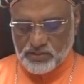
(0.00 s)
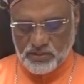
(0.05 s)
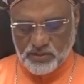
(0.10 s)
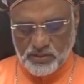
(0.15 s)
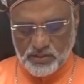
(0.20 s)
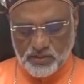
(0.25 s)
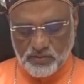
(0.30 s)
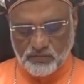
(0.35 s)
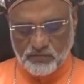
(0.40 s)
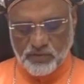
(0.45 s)

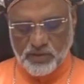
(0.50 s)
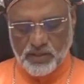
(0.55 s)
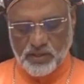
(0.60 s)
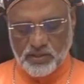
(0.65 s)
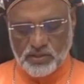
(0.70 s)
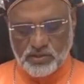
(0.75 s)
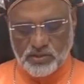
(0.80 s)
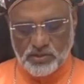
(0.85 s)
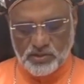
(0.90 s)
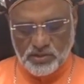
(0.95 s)
were
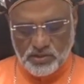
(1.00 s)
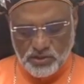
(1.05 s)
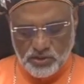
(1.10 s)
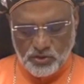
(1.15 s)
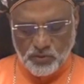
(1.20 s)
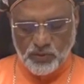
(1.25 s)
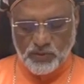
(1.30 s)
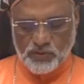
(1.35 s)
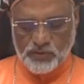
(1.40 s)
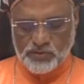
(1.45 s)

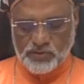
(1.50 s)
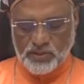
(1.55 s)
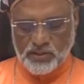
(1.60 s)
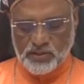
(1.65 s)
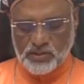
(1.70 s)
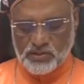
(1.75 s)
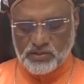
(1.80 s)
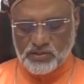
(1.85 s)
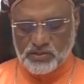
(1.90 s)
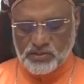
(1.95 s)

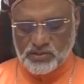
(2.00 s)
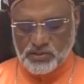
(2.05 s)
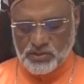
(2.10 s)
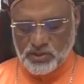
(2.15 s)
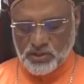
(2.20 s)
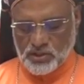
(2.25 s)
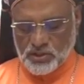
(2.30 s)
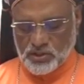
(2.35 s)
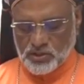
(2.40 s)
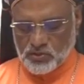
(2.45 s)
solutions
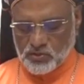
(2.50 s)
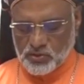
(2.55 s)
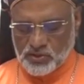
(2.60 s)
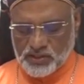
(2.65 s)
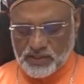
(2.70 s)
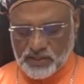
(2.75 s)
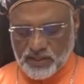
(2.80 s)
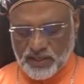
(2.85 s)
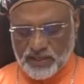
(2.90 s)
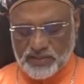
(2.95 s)
to the
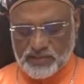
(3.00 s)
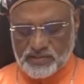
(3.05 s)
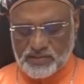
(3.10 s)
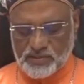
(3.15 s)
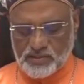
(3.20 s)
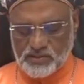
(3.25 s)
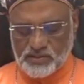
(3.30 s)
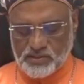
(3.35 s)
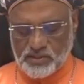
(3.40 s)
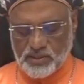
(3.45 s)

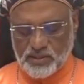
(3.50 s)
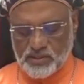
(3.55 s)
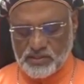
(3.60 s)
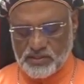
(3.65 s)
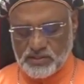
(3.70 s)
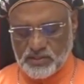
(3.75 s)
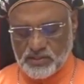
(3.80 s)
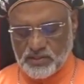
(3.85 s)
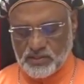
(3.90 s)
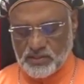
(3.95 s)
crises and
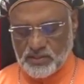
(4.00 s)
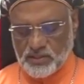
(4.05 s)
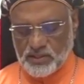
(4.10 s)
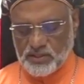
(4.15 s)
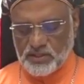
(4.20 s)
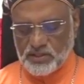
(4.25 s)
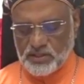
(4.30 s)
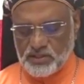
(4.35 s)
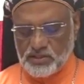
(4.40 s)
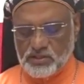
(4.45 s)

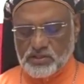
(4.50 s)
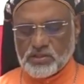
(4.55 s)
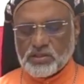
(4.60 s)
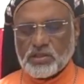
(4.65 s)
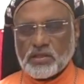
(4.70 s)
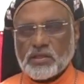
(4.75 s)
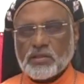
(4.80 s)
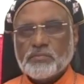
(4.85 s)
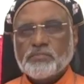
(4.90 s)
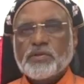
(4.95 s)
uncertainties
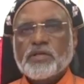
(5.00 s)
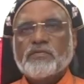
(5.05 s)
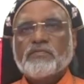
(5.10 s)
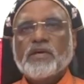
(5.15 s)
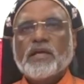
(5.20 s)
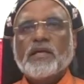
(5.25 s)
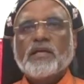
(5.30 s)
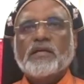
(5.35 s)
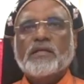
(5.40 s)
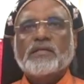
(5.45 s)

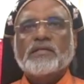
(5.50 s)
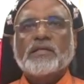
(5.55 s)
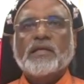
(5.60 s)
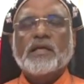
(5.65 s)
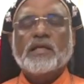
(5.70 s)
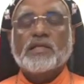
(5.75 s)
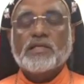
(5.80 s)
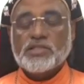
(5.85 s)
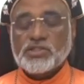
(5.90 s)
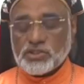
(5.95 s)
prevailed in
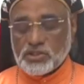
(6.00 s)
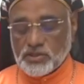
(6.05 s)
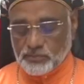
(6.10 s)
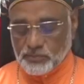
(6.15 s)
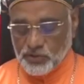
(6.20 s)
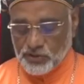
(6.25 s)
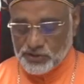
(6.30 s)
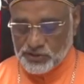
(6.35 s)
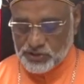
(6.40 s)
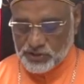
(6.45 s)
his
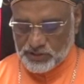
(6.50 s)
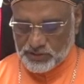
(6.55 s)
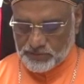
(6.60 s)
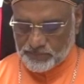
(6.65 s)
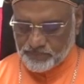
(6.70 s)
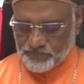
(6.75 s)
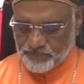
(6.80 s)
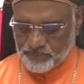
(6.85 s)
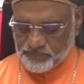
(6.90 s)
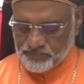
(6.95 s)
community.
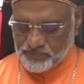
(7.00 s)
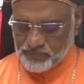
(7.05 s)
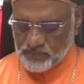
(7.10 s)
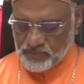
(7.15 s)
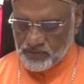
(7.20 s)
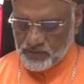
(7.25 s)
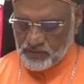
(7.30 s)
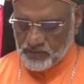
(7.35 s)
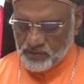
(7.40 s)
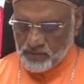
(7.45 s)

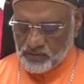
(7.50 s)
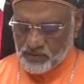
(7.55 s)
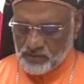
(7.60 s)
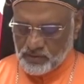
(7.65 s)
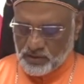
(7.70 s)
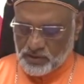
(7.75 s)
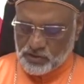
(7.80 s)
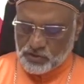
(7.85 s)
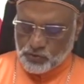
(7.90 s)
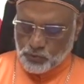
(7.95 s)

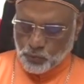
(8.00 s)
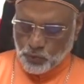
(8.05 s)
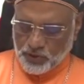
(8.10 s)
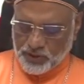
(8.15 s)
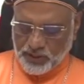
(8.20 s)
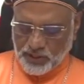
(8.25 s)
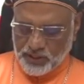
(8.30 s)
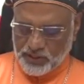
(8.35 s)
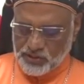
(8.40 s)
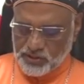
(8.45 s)
His
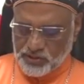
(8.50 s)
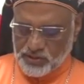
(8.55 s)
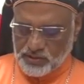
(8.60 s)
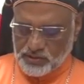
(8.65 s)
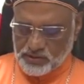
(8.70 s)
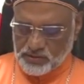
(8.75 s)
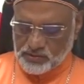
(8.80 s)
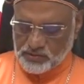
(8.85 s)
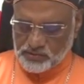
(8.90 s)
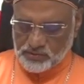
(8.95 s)
vocation
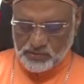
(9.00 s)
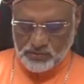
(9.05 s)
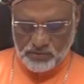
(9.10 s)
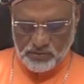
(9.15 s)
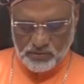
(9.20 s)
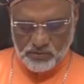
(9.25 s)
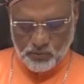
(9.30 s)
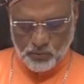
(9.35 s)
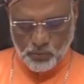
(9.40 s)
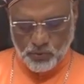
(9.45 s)

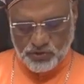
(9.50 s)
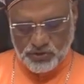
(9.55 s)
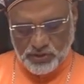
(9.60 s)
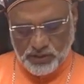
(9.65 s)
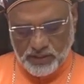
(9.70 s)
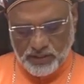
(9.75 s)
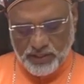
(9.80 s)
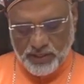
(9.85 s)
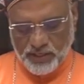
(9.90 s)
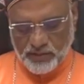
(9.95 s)
was a
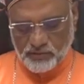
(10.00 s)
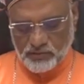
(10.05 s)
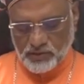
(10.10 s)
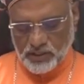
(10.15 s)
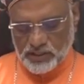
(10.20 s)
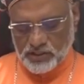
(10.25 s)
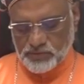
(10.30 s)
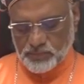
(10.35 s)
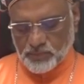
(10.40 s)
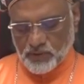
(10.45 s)
creative
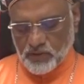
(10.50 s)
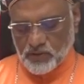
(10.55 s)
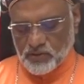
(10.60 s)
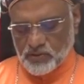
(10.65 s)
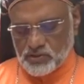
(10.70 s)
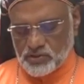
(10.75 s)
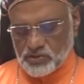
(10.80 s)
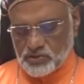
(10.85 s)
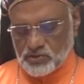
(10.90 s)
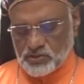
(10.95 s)
response
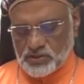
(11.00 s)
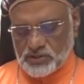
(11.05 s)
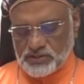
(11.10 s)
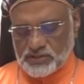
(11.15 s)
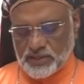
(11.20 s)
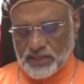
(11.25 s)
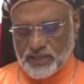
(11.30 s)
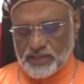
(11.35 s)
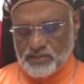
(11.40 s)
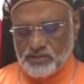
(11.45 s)
to the
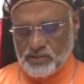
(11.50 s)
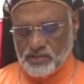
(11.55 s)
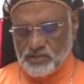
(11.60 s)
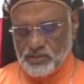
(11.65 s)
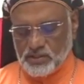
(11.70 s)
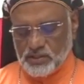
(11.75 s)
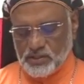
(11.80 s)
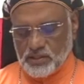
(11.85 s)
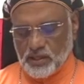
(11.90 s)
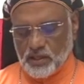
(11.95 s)
challenges
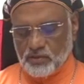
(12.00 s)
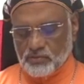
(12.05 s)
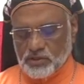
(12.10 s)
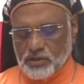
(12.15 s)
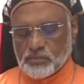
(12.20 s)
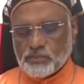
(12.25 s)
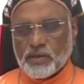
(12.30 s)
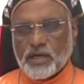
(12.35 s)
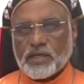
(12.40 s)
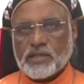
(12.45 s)
encountered
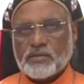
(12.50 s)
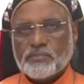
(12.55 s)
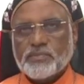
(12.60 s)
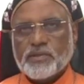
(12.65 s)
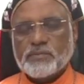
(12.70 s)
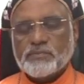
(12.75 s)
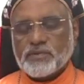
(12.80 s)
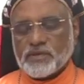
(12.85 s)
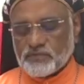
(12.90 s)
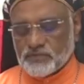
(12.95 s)
by the
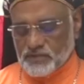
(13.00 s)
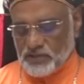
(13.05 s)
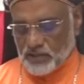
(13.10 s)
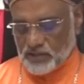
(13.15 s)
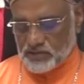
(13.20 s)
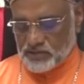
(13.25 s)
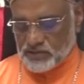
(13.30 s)
people of God.